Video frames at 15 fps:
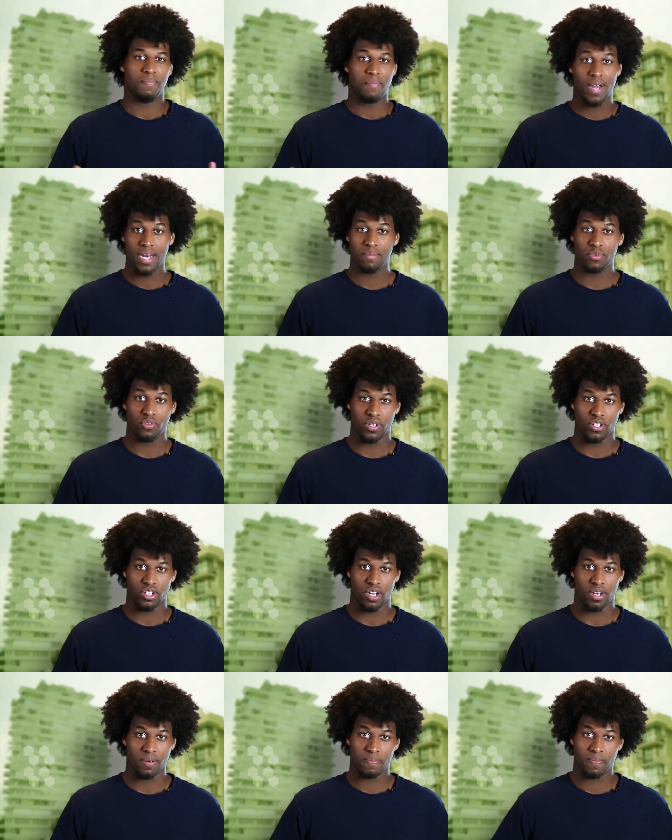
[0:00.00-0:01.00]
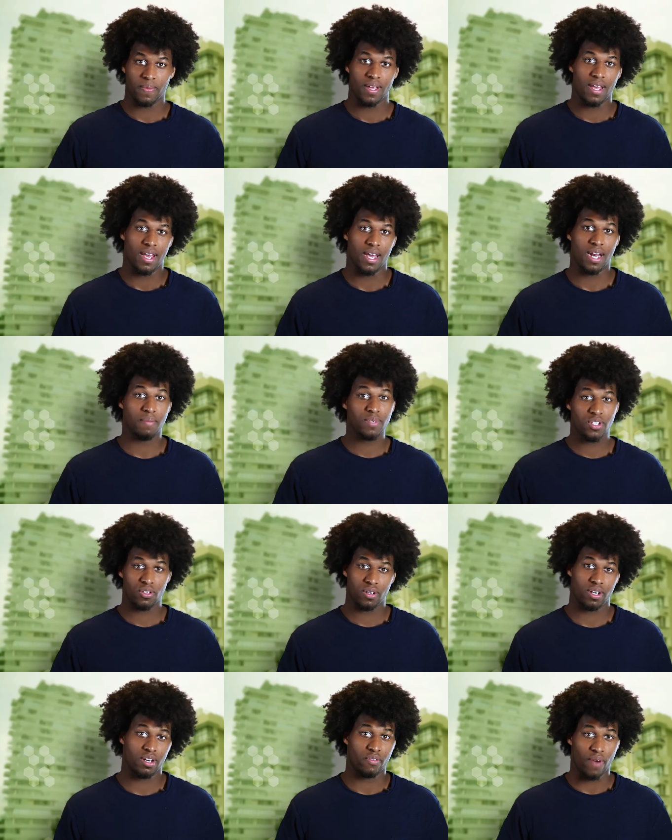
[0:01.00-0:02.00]
My name is Rajan, and I'm a
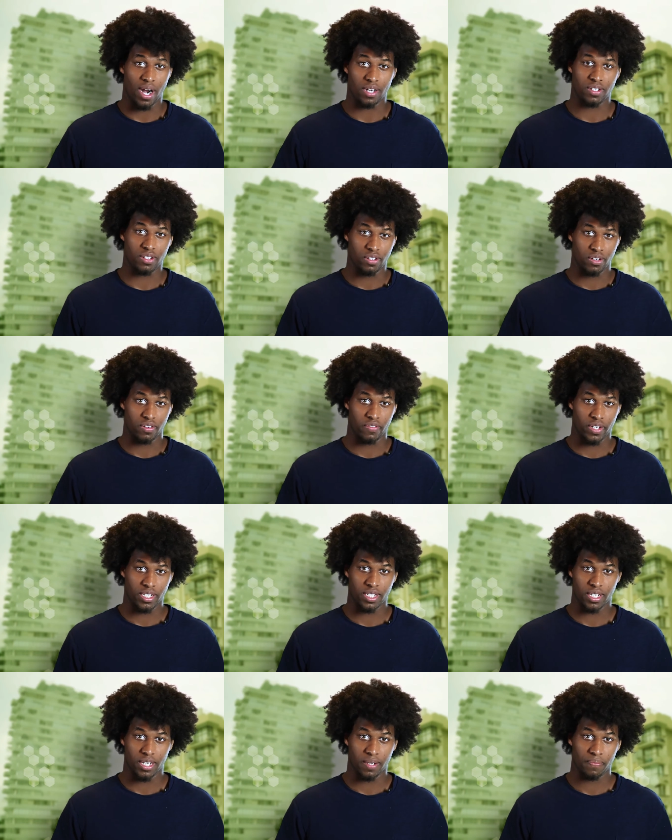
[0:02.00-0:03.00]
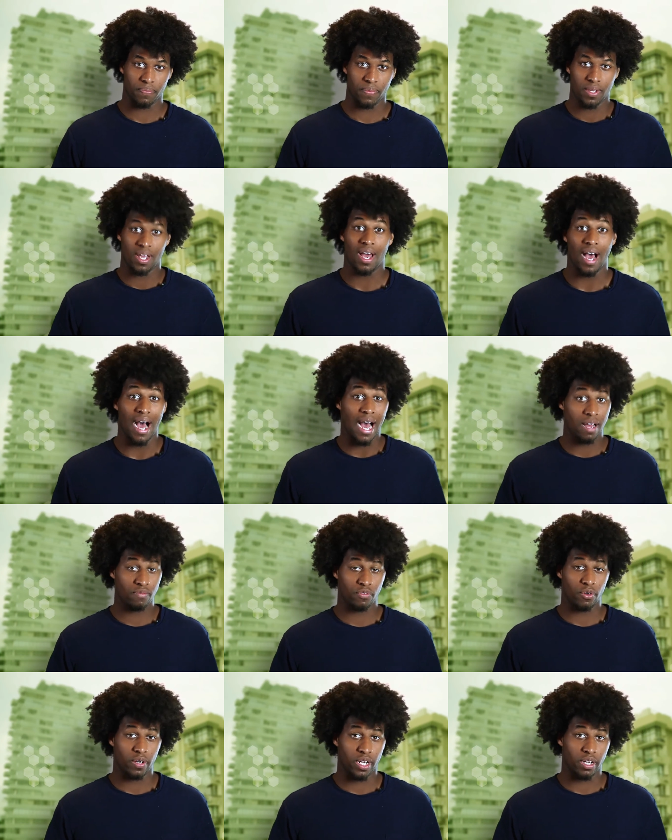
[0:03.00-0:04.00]
student at Ryerson University. I'm
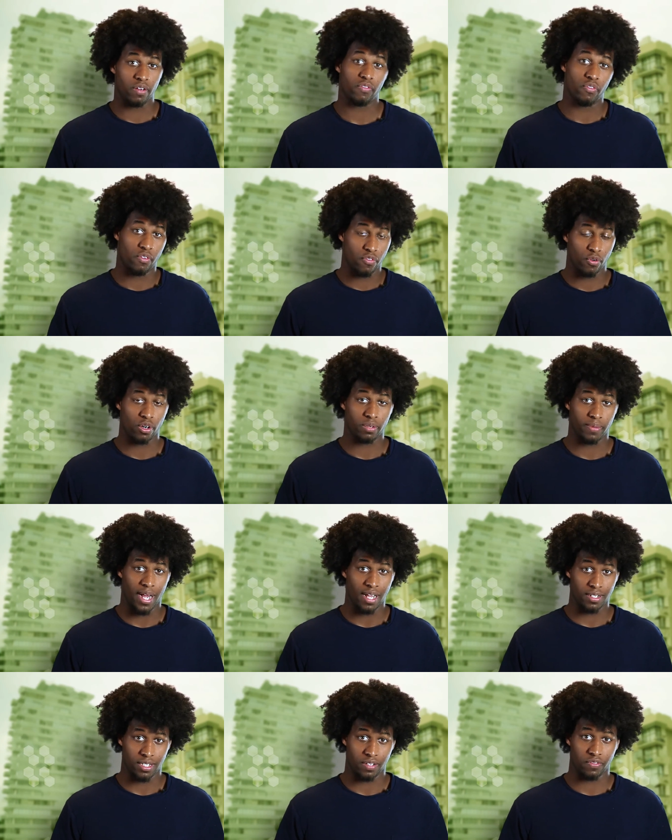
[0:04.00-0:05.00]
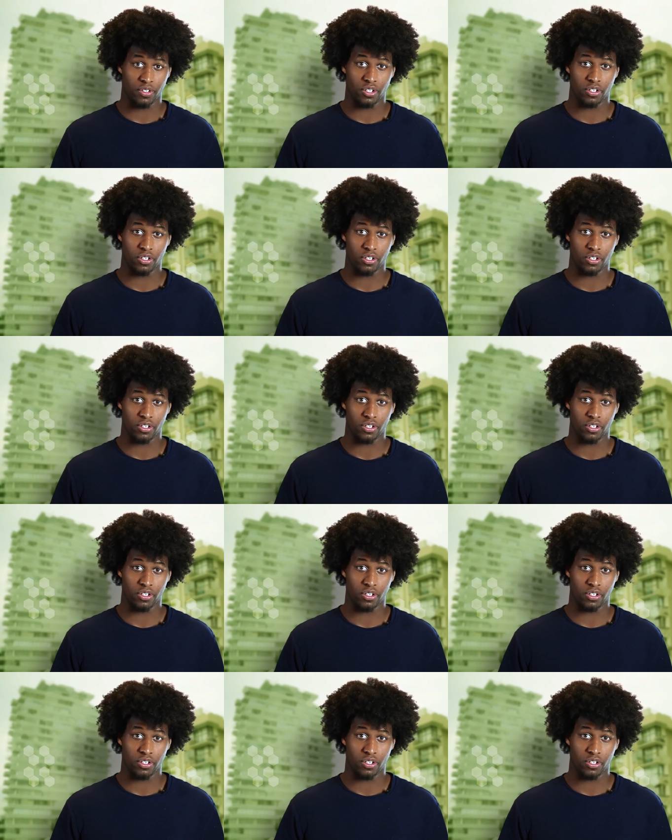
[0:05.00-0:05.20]
voting for affordable housing for